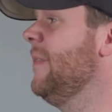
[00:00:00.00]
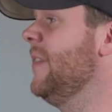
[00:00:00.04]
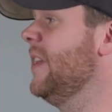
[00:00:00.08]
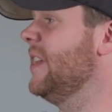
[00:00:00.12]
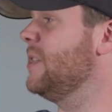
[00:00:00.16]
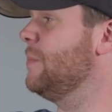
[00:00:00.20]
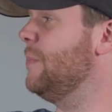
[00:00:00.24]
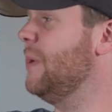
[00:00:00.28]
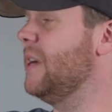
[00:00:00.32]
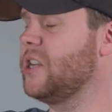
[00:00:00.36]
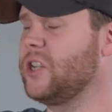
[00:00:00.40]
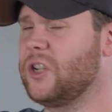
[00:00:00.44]

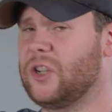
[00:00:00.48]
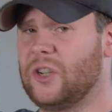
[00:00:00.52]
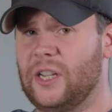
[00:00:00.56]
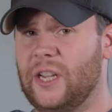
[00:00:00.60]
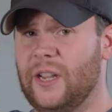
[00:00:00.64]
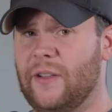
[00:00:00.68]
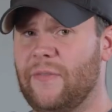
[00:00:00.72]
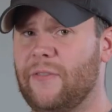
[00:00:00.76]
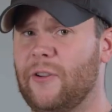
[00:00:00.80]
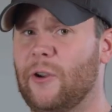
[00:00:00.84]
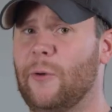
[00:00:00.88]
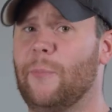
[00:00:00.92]
especially
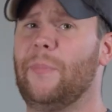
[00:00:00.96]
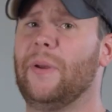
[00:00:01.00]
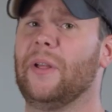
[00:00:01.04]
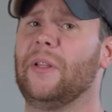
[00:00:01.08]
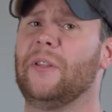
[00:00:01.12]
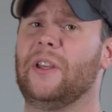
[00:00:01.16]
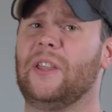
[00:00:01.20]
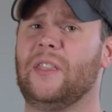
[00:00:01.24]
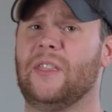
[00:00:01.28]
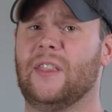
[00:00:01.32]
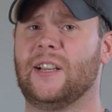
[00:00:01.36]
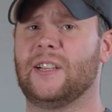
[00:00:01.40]
if you're
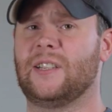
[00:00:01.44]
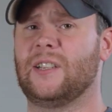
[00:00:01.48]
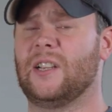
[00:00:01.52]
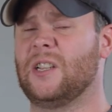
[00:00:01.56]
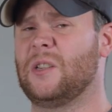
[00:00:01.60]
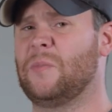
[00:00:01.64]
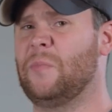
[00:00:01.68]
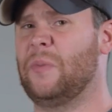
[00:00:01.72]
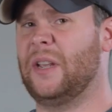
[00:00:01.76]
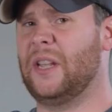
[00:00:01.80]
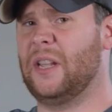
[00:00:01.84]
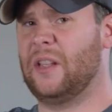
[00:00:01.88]
billing this
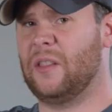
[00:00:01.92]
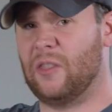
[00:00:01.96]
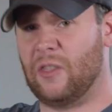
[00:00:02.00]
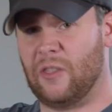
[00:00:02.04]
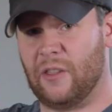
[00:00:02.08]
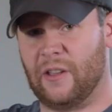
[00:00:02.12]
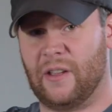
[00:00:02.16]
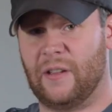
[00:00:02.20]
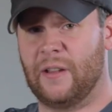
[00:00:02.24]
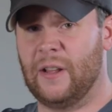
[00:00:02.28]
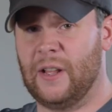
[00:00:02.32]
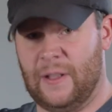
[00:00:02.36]
as being
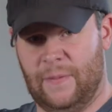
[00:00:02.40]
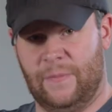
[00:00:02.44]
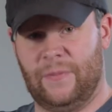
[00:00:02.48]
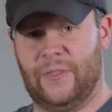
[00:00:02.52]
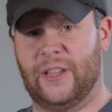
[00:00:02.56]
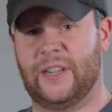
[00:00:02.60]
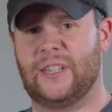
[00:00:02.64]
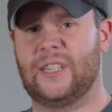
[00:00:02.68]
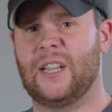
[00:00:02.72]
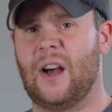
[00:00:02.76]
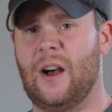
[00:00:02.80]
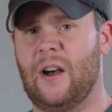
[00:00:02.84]
the
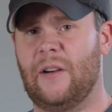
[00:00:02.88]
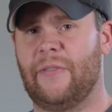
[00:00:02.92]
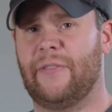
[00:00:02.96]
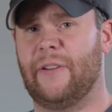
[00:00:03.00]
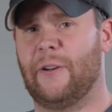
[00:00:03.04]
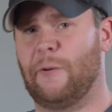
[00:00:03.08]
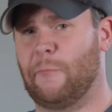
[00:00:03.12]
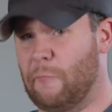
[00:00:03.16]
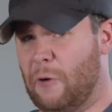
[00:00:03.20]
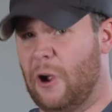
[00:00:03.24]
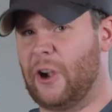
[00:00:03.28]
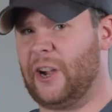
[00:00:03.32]
tough
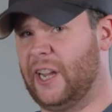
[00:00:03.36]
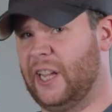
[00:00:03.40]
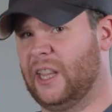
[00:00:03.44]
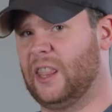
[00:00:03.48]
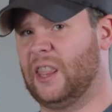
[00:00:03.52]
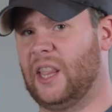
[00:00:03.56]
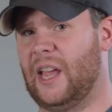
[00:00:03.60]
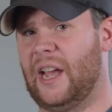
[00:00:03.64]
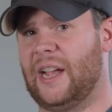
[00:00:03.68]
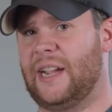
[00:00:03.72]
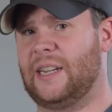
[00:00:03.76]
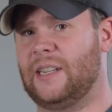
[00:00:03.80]
and rugged
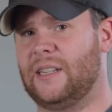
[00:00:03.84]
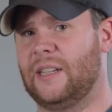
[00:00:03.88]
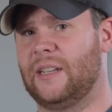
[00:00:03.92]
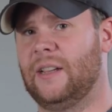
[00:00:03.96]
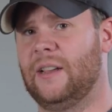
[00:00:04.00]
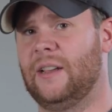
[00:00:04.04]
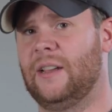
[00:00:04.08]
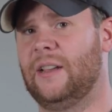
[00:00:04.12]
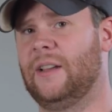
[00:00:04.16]
light.